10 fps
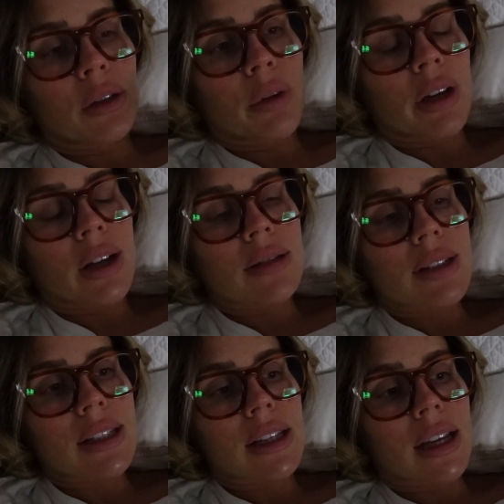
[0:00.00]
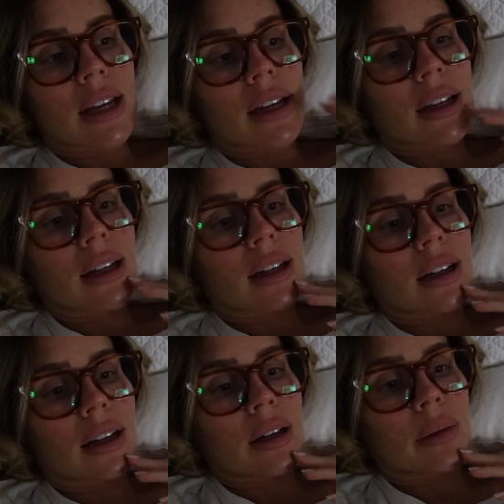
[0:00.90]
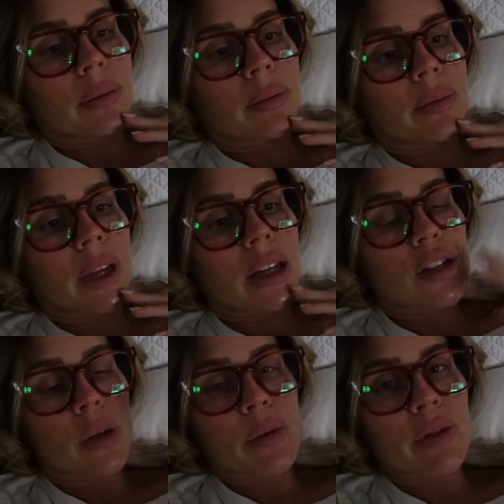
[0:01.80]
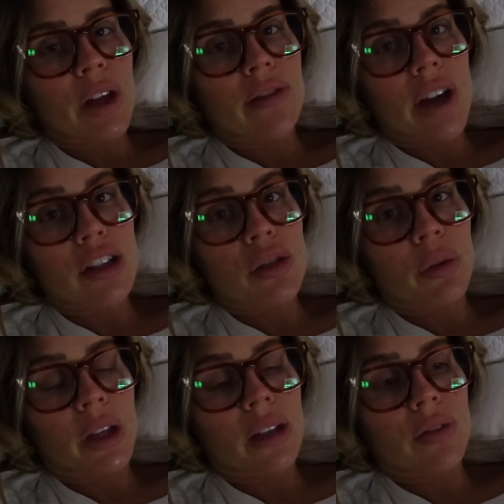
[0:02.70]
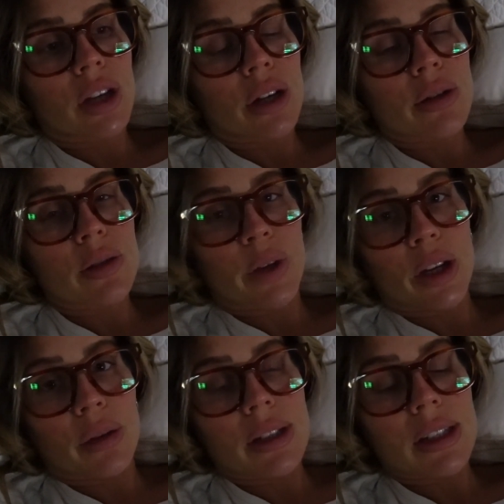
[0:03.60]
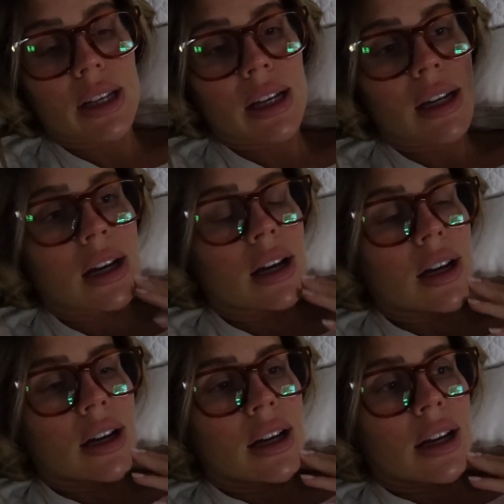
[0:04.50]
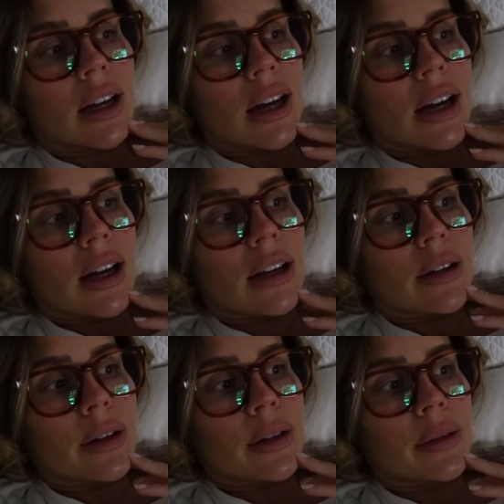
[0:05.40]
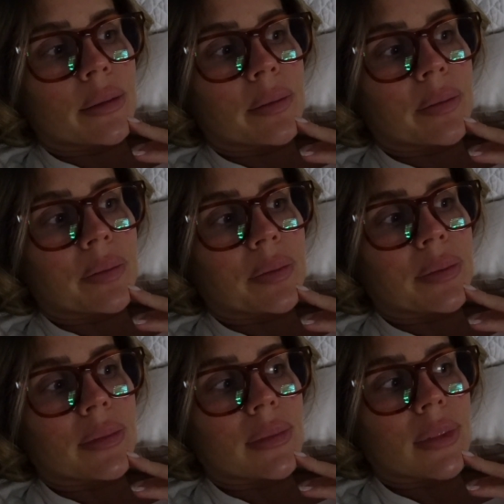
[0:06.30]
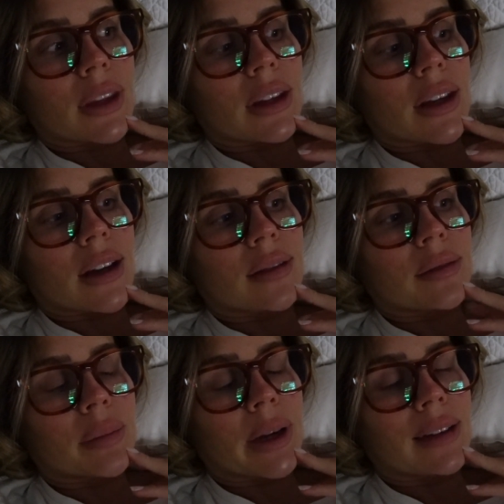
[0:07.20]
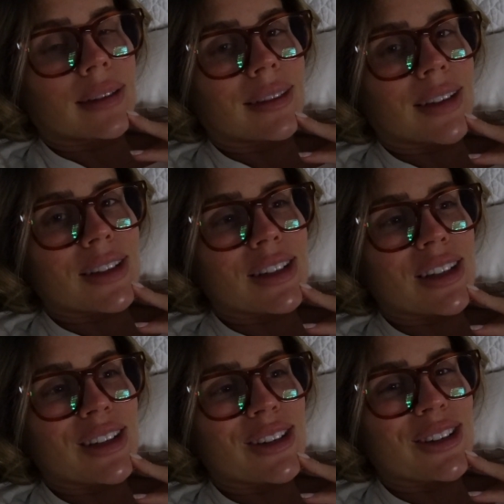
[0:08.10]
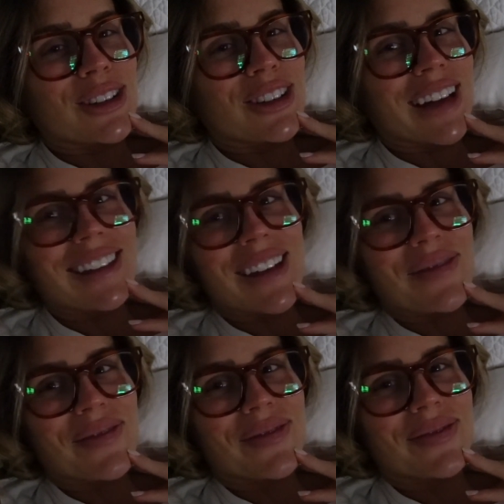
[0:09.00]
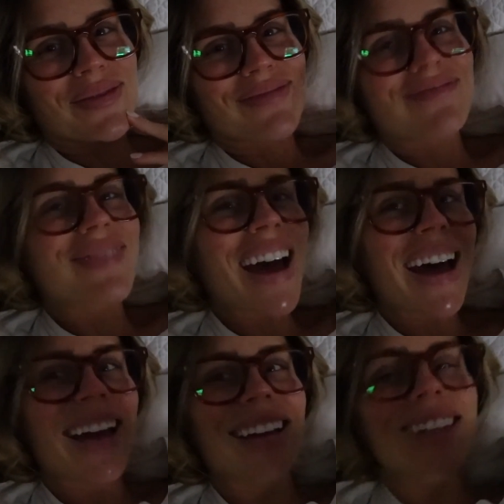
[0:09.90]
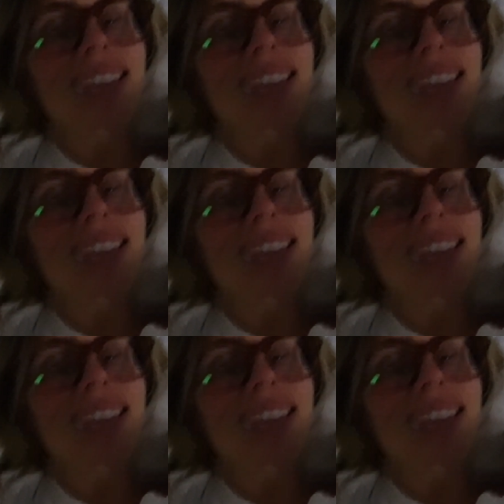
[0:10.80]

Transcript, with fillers: what you guys want to see. Um, and in terms of like fashion related videos, what you want to see. Uh, yeah, but I'll see you next time. Bye.